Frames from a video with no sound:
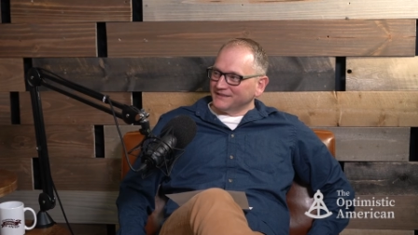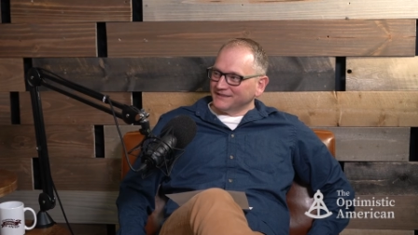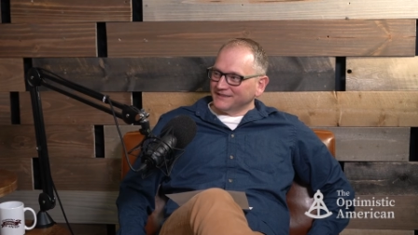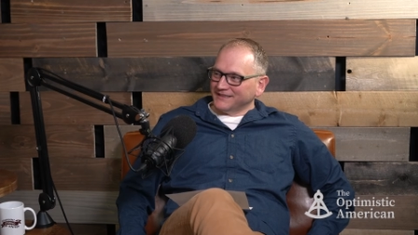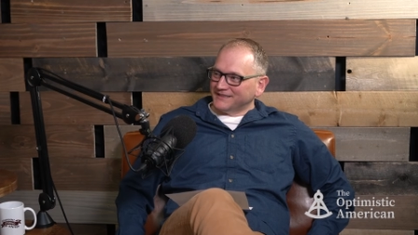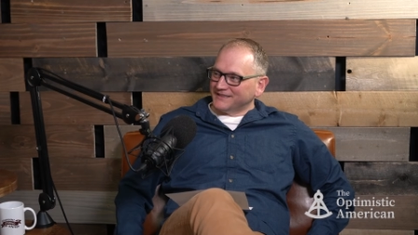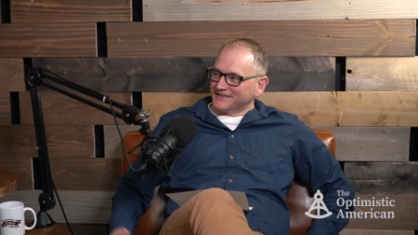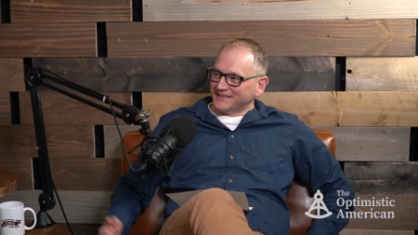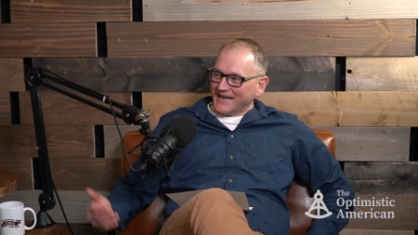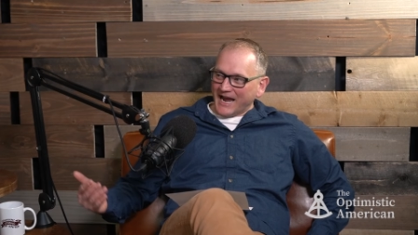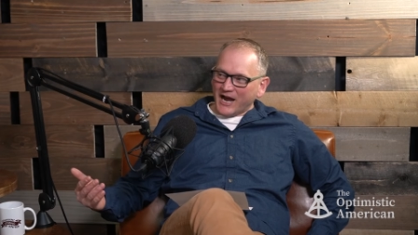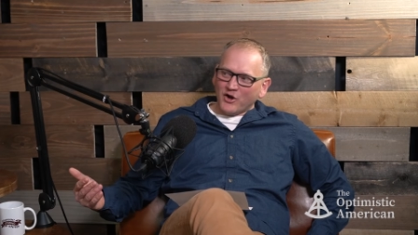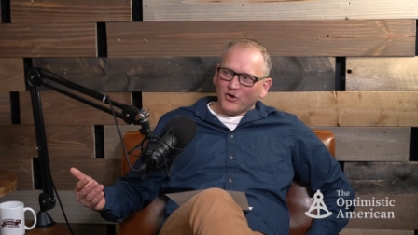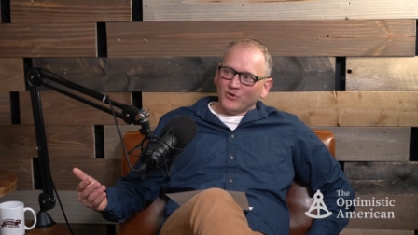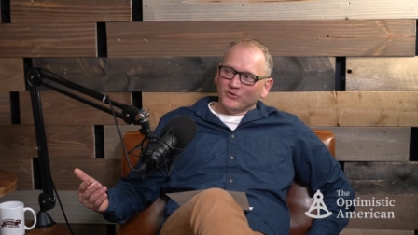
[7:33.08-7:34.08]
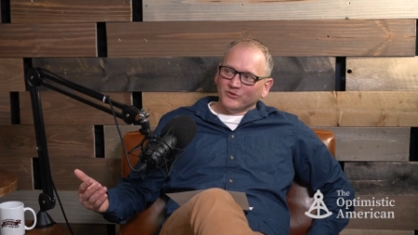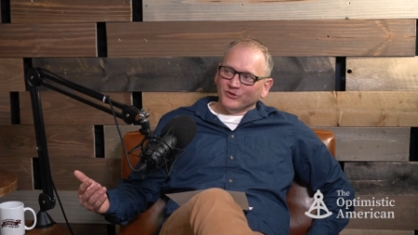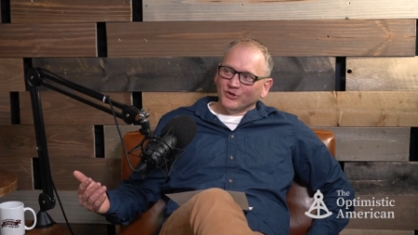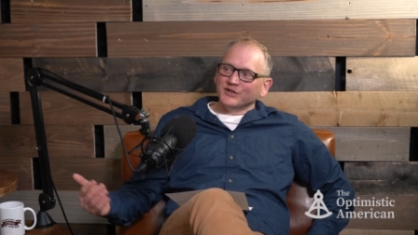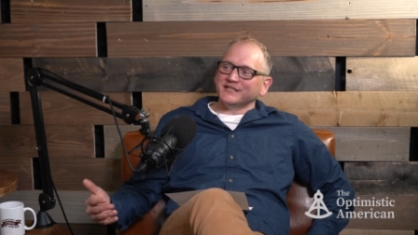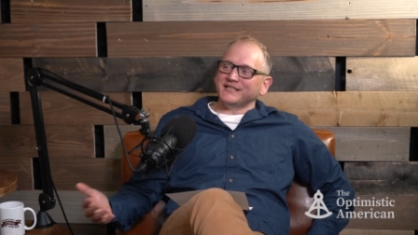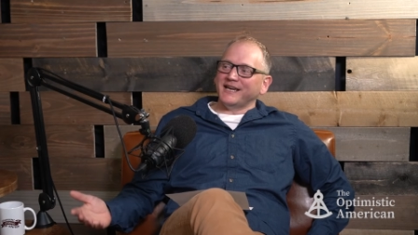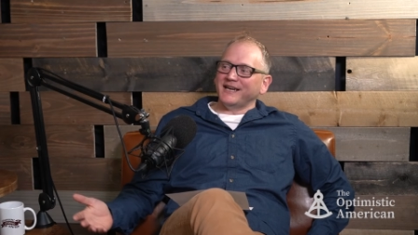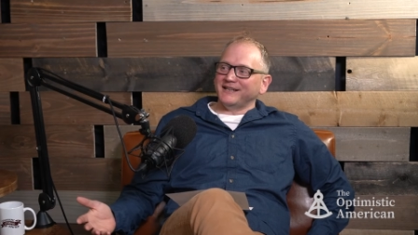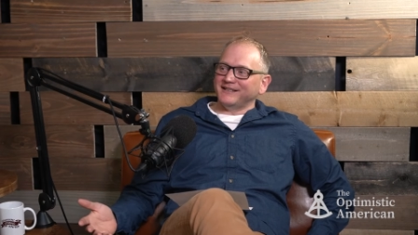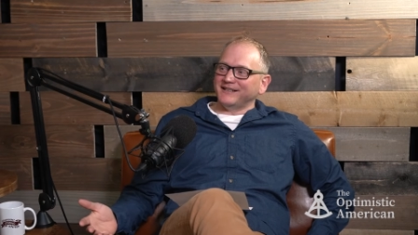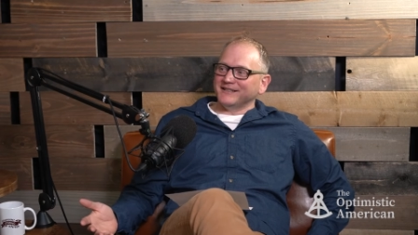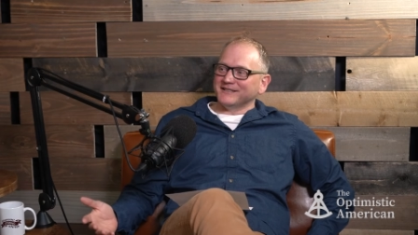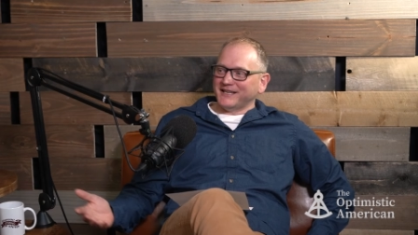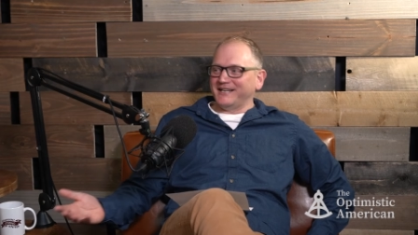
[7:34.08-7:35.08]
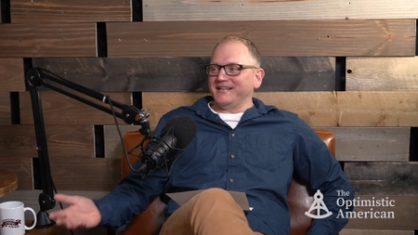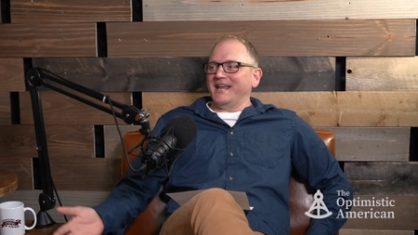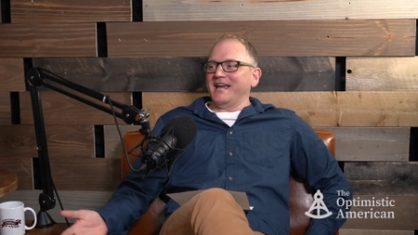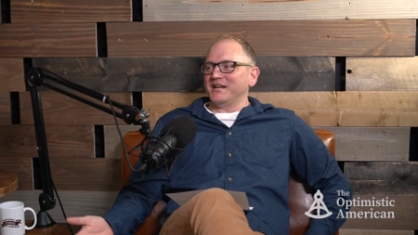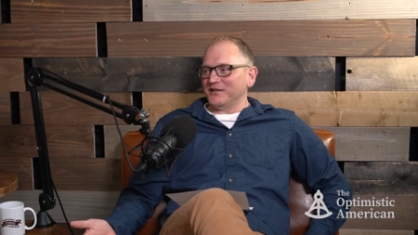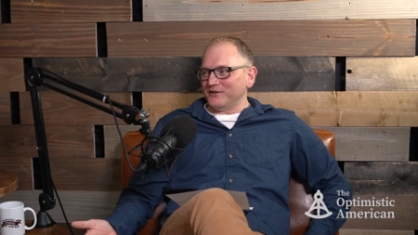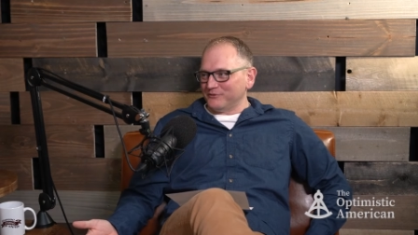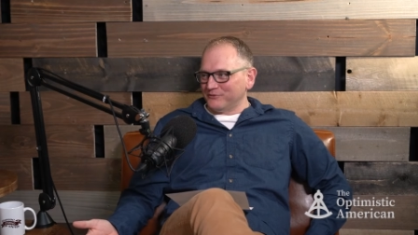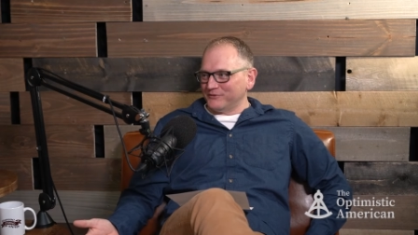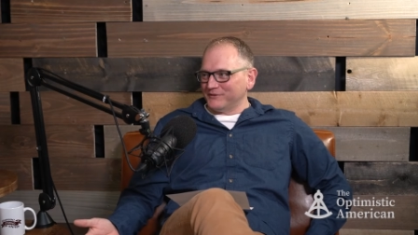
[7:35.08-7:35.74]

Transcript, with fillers: it's now looked at as like a negative.